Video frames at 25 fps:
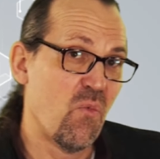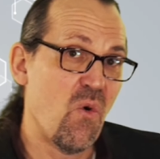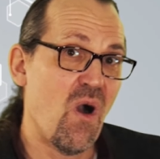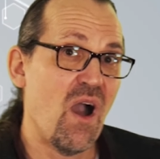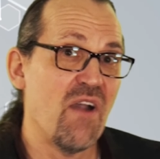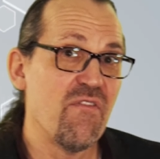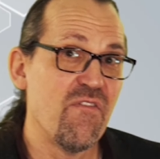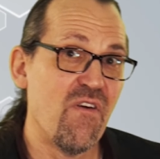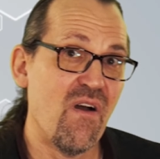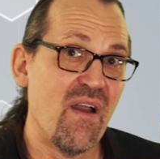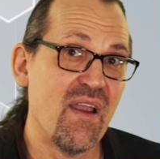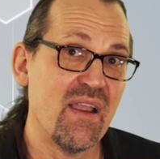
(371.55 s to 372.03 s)

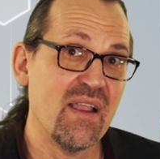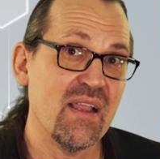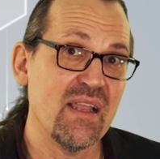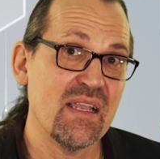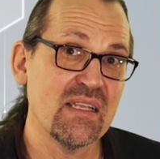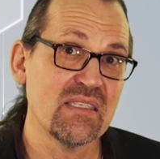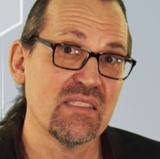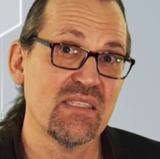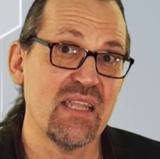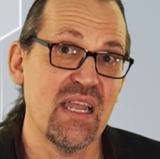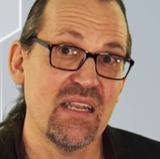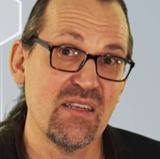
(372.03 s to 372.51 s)
Wi-Fi
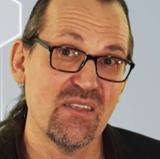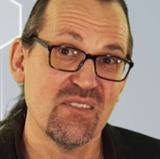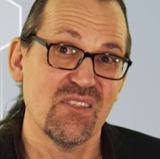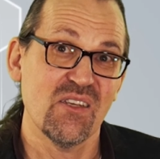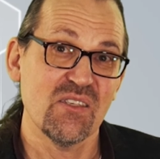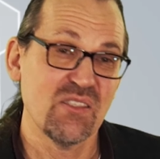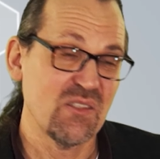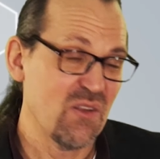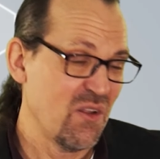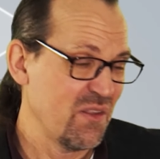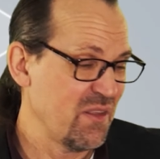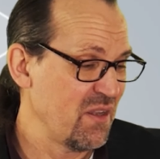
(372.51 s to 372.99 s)
extender
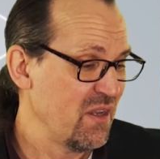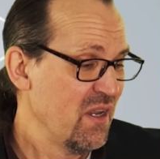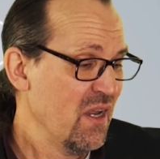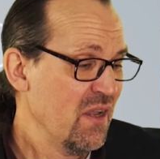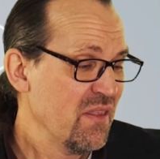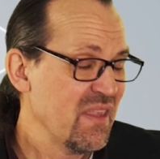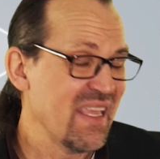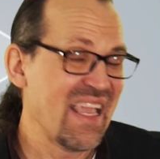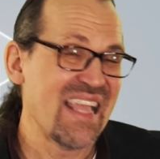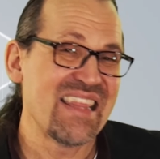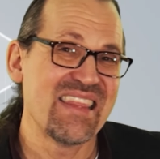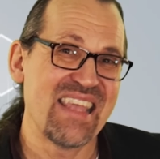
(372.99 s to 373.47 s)
just on
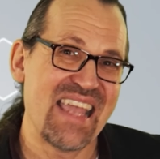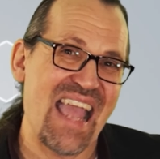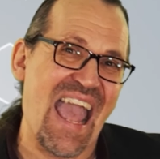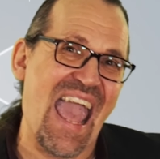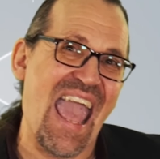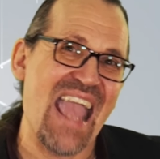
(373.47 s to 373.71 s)
the